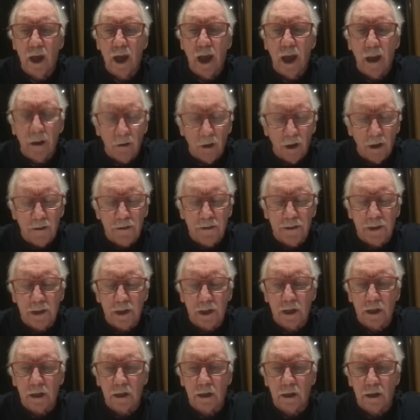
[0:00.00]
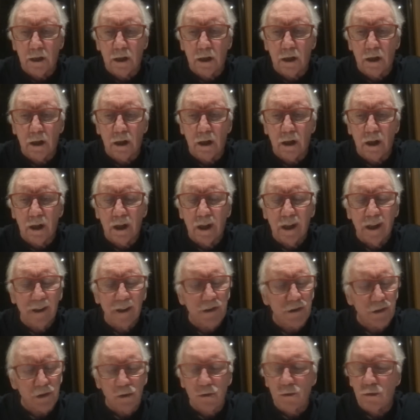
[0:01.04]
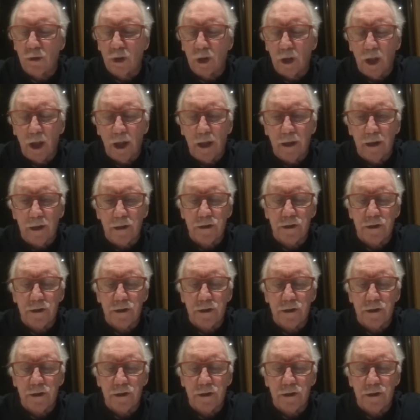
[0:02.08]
And I think uh, sooner or later,